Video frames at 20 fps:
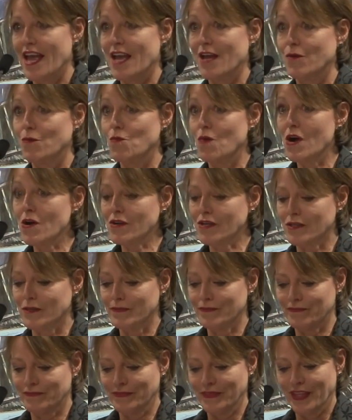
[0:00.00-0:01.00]
and
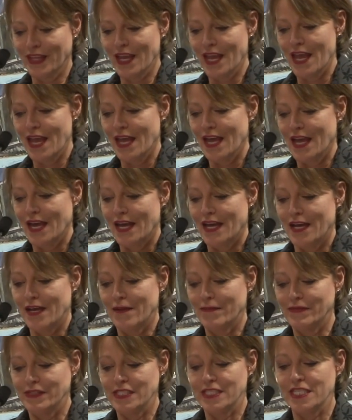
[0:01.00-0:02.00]
welcome.
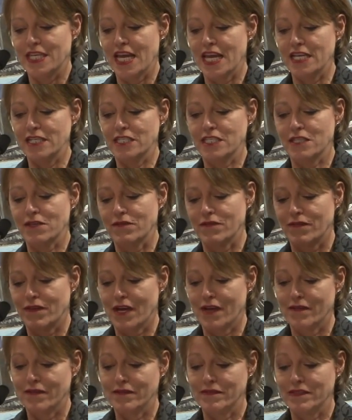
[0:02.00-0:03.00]
Uh, today's
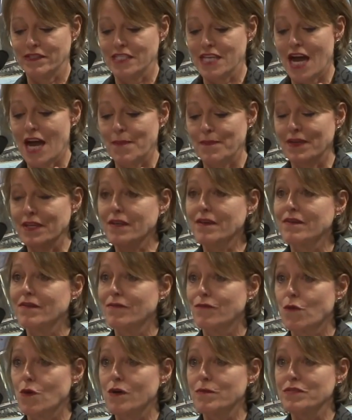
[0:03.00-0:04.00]
topic,
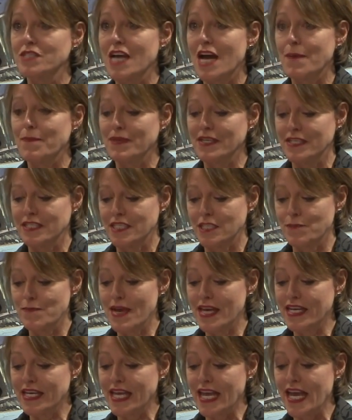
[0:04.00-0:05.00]
forum topic, is
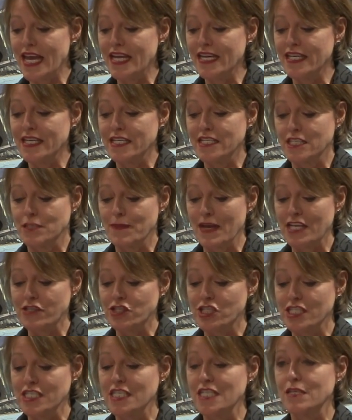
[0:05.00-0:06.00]
Medicaid
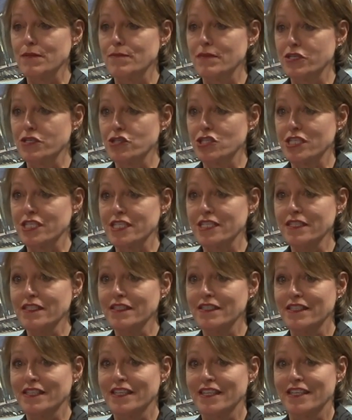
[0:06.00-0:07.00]
expansion in Michigan.
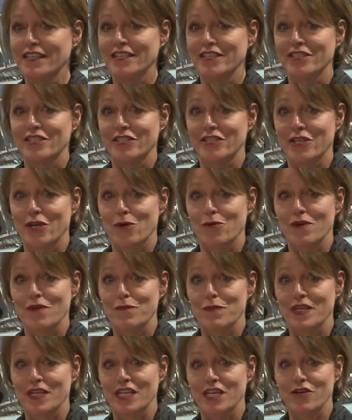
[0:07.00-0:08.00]
So
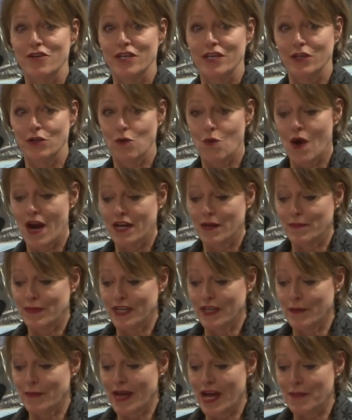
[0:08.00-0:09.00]
we've been hearing quite a
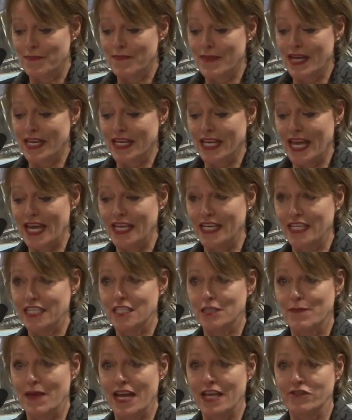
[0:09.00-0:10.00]
bit about Medicaid
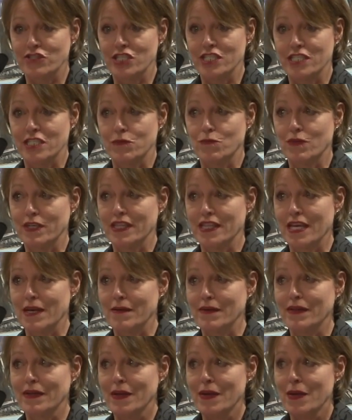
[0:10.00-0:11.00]
expansion and what
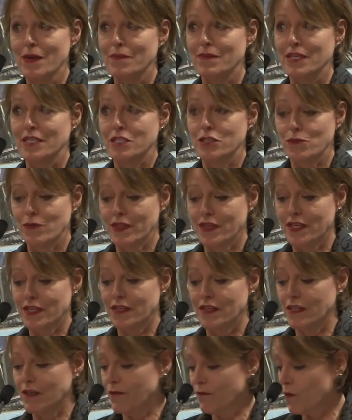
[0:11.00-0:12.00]
that means
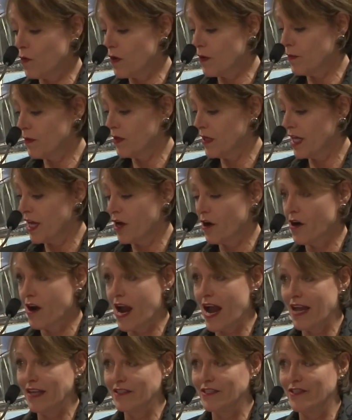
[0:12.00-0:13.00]
within the Affordable Care
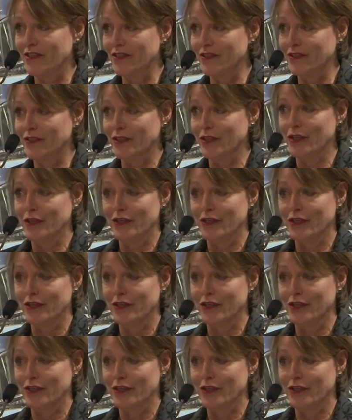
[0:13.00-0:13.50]
Act, the,